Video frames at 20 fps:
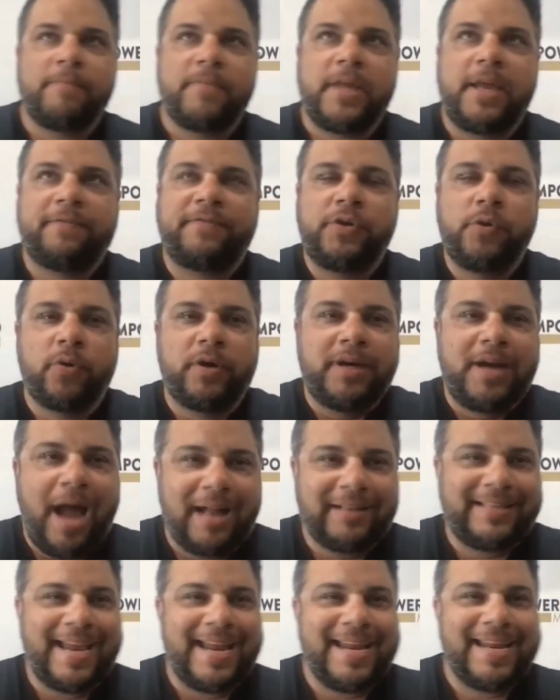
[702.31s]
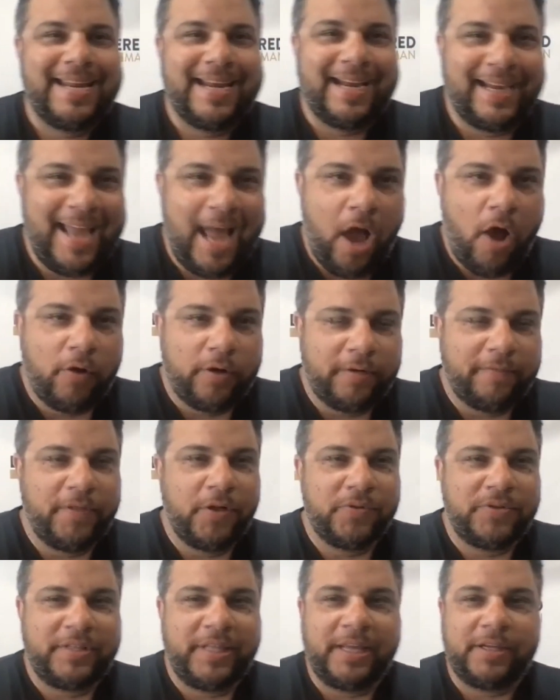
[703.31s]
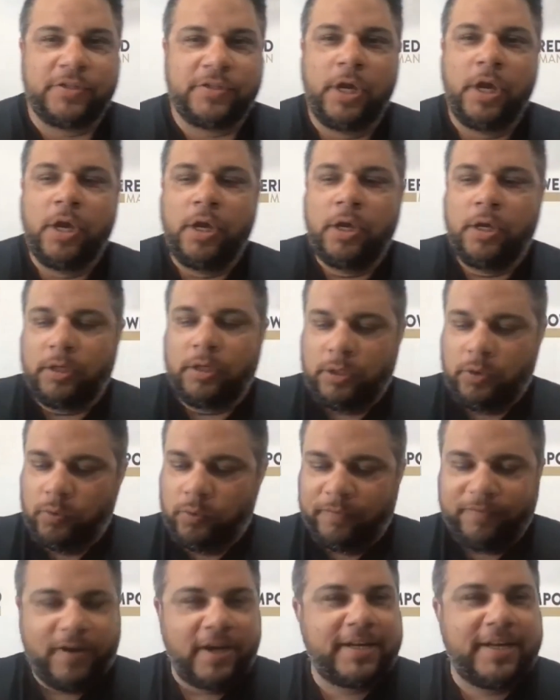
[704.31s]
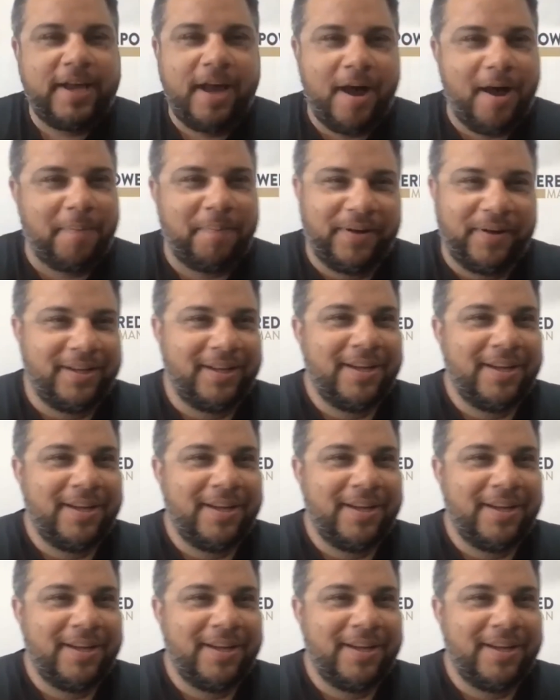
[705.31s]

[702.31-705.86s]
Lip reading: If you are not taking account of those things, you will fuck up.